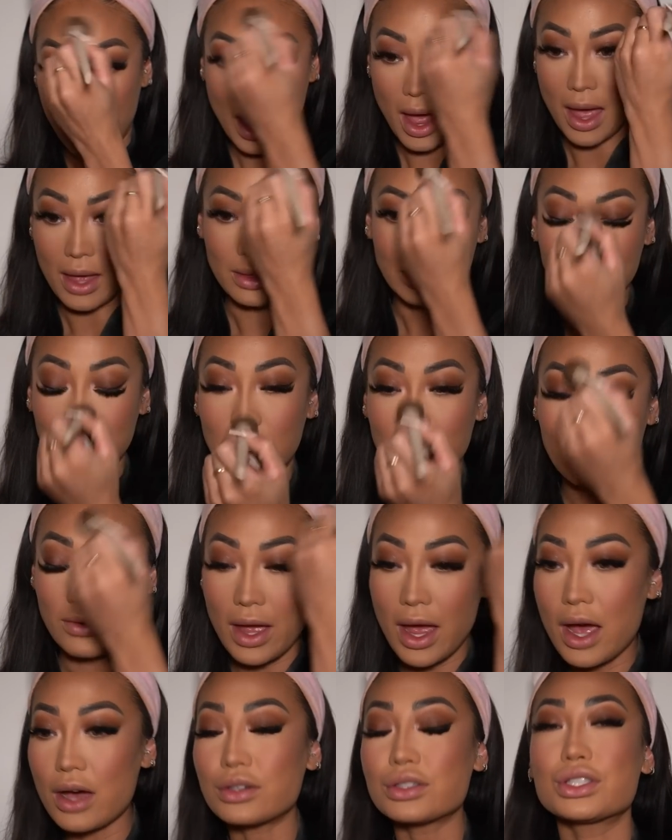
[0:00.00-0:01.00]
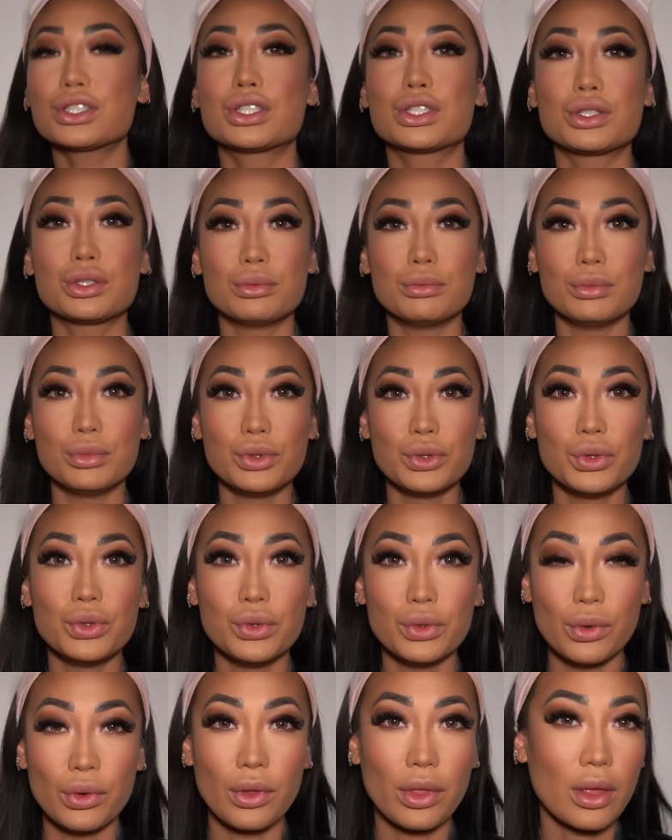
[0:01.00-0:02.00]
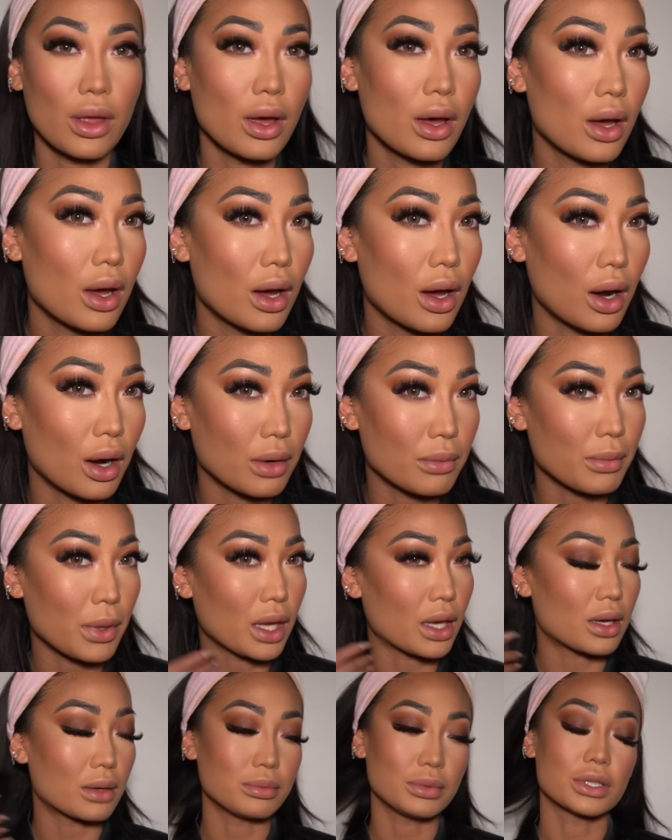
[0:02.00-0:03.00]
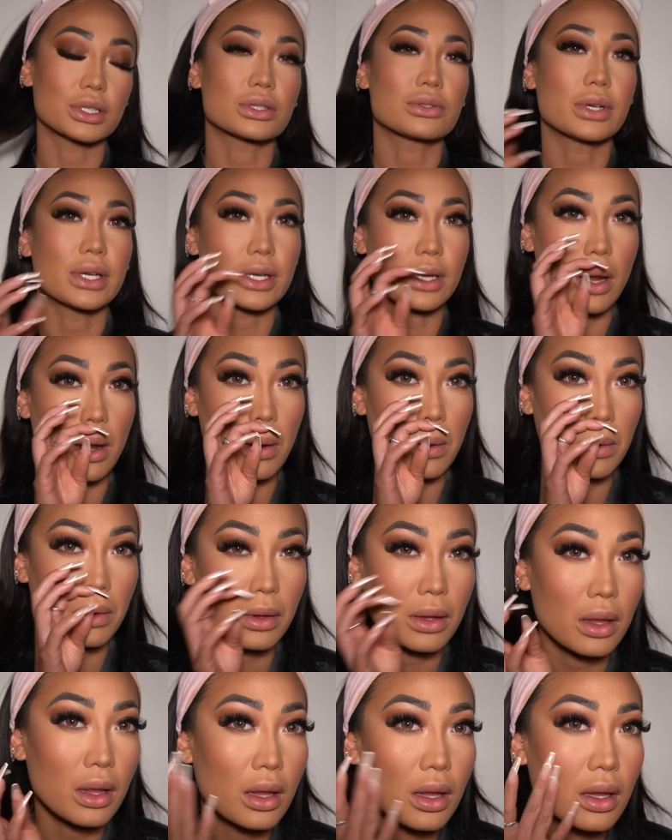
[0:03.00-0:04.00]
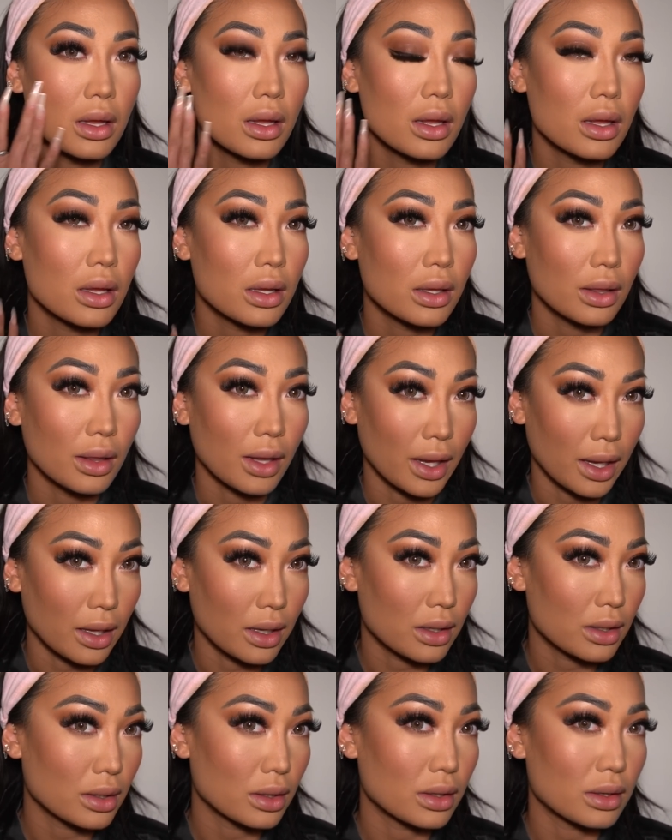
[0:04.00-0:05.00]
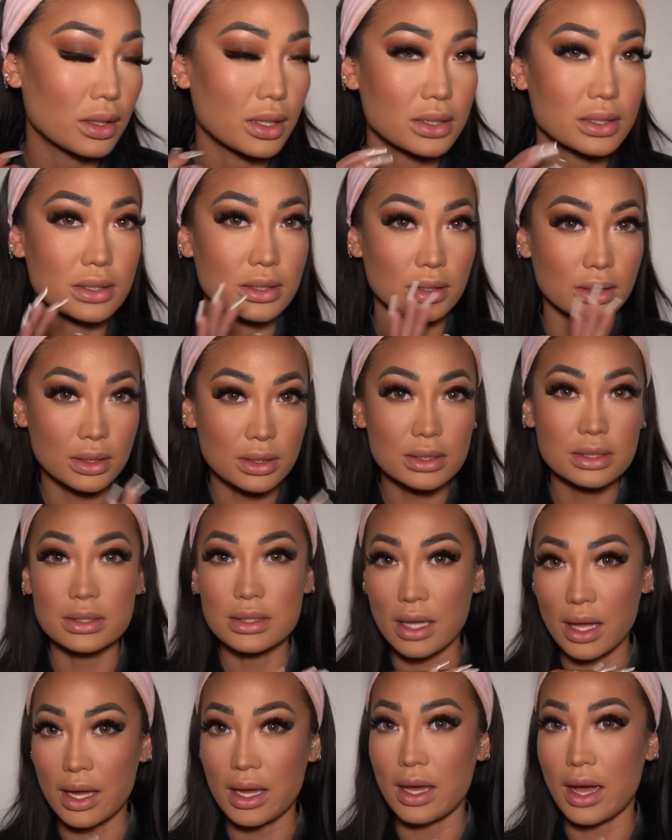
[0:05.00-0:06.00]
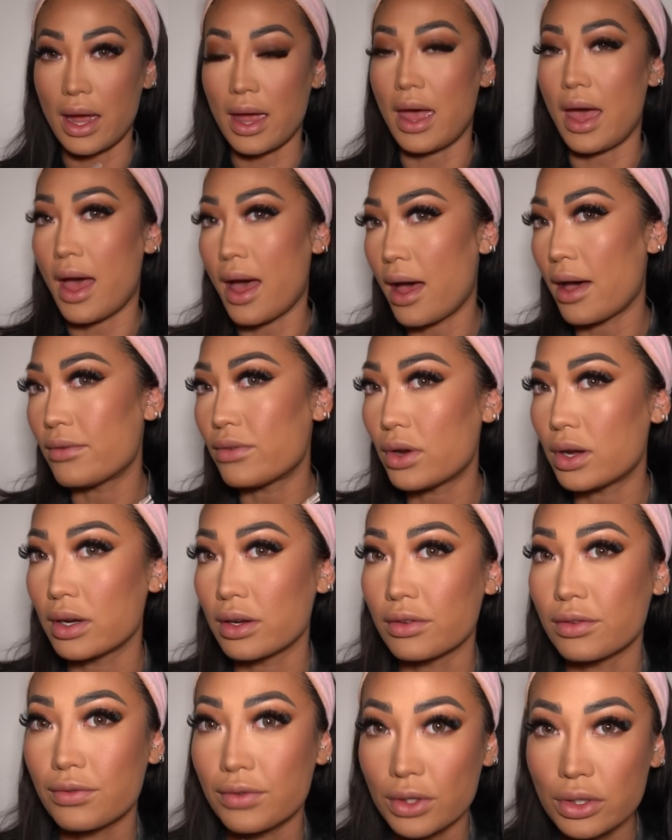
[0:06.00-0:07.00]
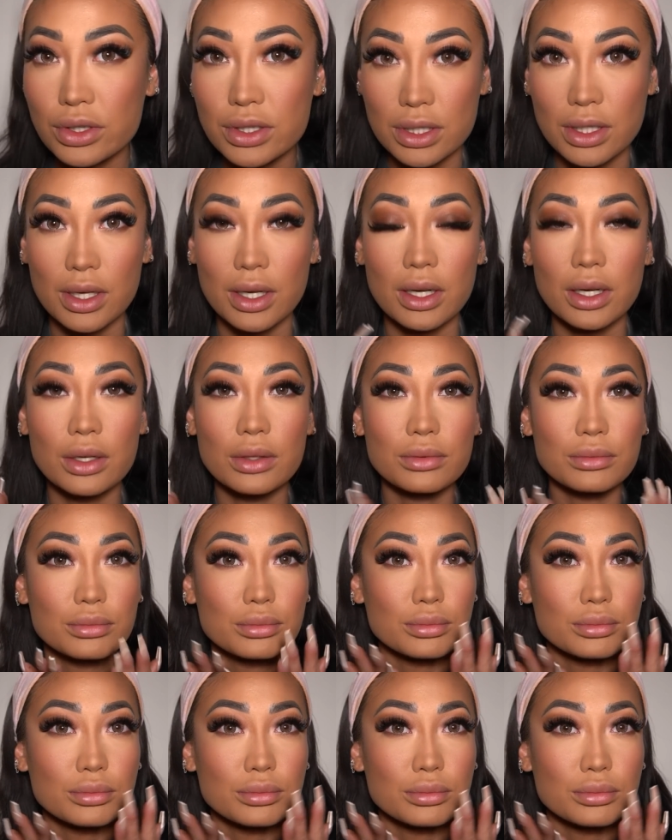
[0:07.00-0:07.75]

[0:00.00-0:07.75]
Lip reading: I love how smooth our makeup looks right now. Like this looks like I have on a filter.